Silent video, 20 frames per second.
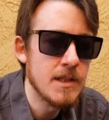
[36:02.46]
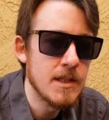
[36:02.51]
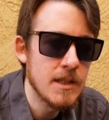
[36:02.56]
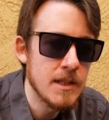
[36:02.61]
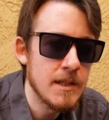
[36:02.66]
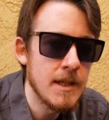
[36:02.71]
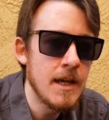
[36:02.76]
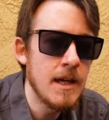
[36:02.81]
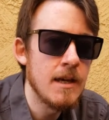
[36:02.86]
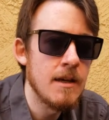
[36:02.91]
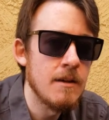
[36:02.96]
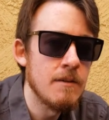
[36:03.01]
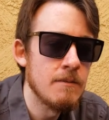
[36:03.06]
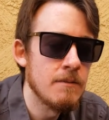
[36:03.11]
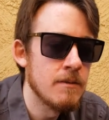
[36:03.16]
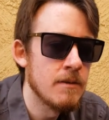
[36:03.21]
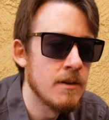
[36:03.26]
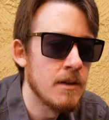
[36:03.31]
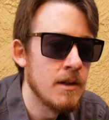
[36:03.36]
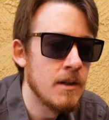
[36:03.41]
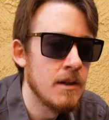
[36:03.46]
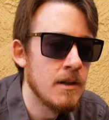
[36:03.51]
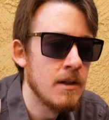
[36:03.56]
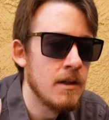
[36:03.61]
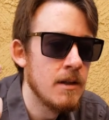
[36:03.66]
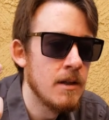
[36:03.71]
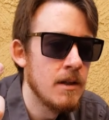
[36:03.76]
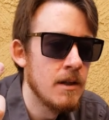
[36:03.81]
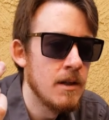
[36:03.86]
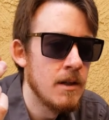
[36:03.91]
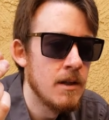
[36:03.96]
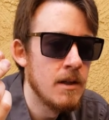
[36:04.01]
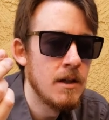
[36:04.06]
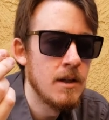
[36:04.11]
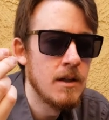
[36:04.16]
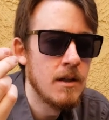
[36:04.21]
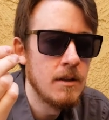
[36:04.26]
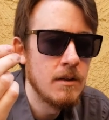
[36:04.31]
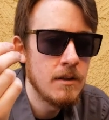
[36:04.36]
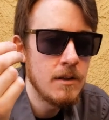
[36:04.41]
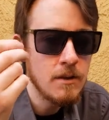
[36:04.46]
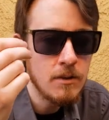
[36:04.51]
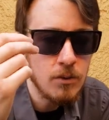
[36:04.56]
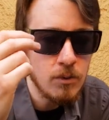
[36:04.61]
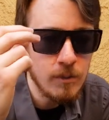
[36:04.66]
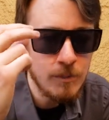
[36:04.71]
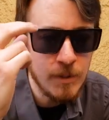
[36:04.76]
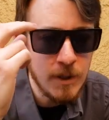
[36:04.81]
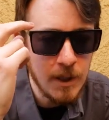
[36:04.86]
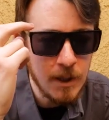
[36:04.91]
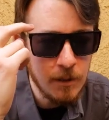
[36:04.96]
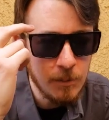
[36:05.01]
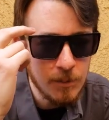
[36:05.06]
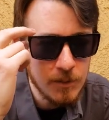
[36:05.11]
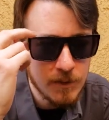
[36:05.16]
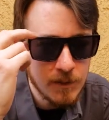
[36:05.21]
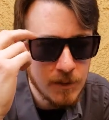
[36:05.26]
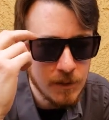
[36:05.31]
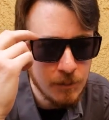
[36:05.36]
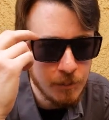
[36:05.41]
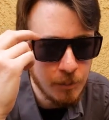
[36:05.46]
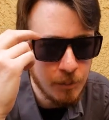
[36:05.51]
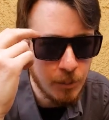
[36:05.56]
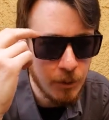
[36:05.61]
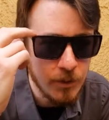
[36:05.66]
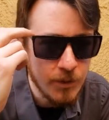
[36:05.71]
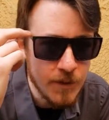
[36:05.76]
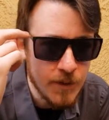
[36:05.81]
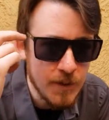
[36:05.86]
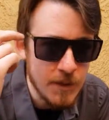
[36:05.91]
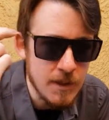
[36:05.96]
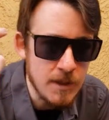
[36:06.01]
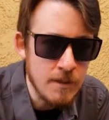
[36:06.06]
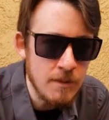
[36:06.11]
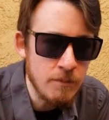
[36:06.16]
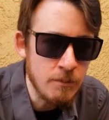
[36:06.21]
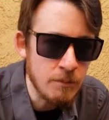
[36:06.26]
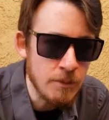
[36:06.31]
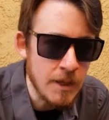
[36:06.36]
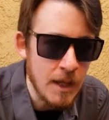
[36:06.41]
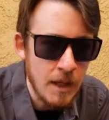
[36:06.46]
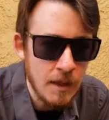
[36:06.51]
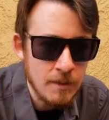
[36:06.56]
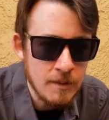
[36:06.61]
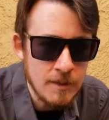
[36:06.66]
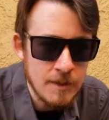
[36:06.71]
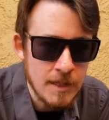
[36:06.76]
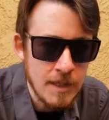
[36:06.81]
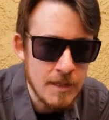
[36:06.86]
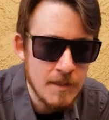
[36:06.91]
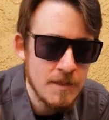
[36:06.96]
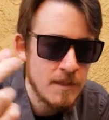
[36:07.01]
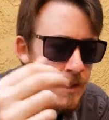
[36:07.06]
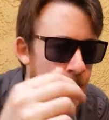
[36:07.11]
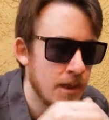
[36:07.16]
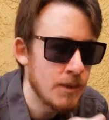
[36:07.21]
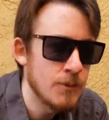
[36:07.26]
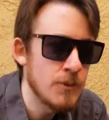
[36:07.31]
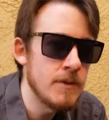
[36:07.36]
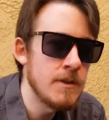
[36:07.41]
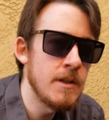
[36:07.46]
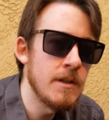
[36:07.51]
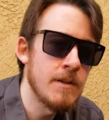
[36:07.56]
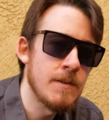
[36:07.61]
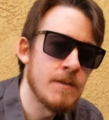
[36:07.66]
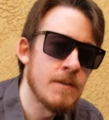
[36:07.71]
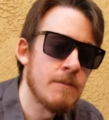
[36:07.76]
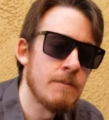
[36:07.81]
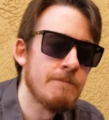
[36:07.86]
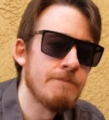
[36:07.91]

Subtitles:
the cave, then you'd be able to perceive reality as it actually is.